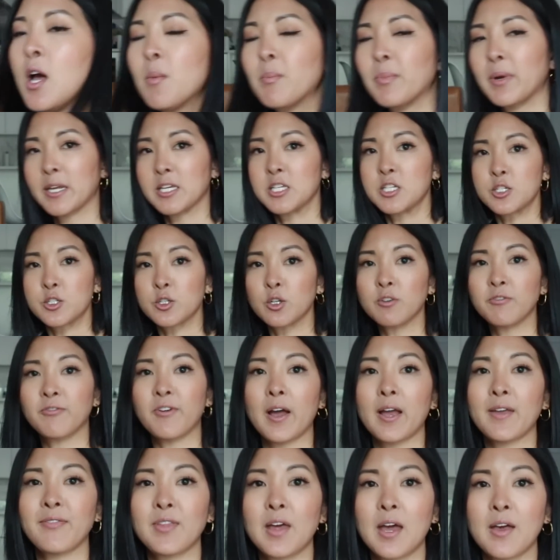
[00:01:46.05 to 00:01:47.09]
but I still
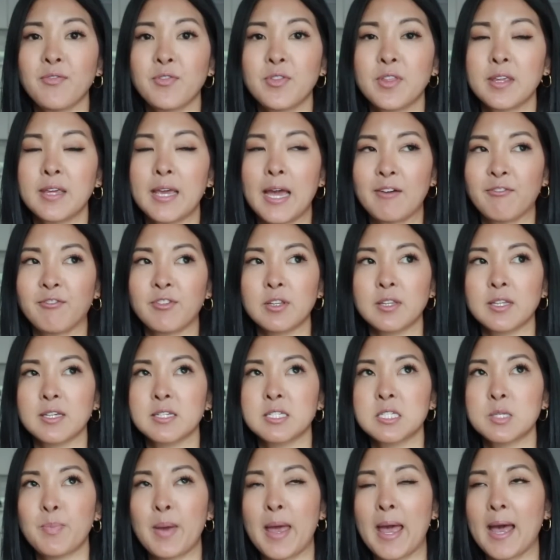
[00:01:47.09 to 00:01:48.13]
find that the
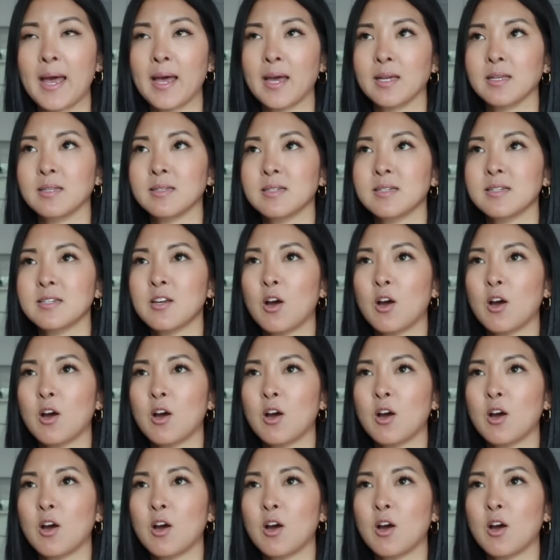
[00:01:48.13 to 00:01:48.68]
effortless pants